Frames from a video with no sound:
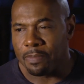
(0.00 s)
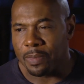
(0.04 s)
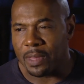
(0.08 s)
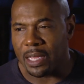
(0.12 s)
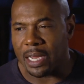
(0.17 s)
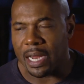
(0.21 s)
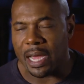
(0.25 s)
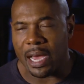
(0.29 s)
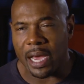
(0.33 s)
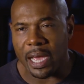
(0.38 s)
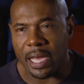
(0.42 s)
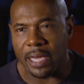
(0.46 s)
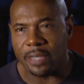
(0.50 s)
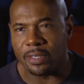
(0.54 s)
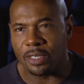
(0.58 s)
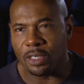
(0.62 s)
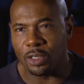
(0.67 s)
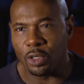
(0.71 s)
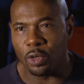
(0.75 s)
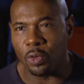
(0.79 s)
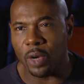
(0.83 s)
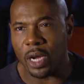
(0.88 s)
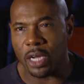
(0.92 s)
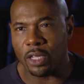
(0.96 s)
that I as
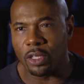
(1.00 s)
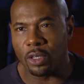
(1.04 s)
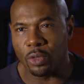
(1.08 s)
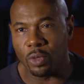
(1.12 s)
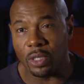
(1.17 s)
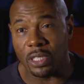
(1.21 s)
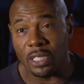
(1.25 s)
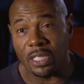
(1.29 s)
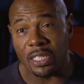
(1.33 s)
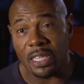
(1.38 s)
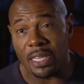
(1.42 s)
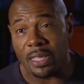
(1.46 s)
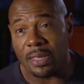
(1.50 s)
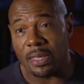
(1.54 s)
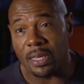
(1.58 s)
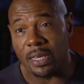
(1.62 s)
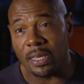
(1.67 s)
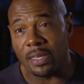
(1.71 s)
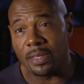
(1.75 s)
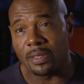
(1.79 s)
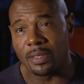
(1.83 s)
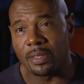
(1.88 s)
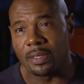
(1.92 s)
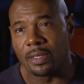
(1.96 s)
a director would see
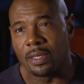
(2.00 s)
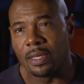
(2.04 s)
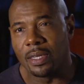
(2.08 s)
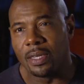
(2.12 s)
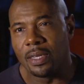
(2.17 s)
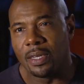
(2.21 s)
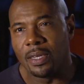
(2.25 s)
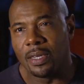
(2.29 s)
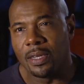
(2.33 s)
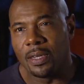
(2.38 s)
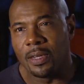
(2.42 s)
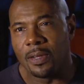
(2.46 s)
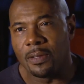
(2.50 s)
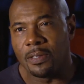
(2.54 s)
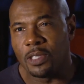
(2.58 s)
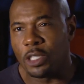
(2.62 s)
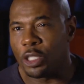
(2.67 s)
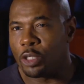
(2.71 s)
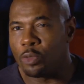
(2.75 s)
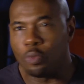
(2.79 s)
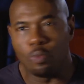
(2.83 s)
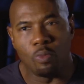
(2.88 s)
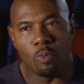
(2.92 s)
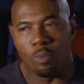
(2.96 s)
things,
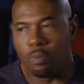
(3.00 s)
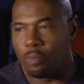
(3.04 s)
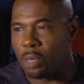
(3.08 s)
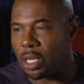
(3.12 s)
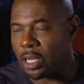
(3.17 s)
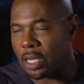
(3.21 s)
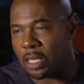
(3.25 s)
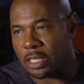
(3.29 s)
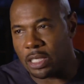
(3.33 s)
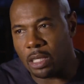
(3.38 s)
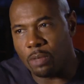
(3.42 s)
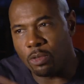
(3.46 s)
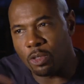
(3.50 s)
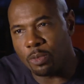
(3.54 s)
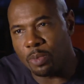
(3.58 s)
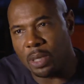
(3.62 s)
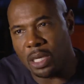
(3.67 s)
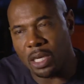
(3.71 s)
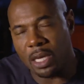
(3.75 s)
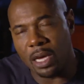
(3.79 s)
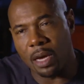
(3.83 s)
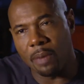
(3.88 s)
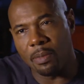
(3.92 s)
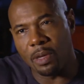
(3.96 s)
just because he was
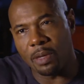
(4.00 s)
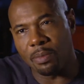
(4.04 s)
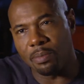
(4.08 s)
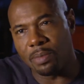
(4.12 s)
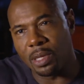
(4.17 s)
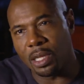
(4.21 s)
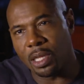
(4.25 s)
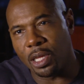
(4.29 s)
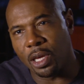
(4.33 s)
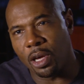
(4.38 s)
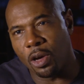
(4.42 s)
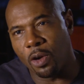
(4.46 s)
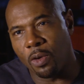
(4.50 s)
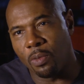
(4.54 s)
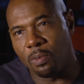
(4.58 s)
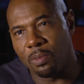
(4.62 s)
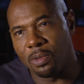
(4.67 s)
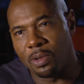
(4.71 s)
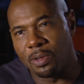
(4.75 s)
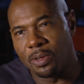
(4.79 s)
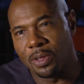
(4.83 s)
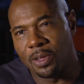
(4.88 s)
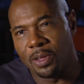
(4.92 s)
becoming Billy Hope.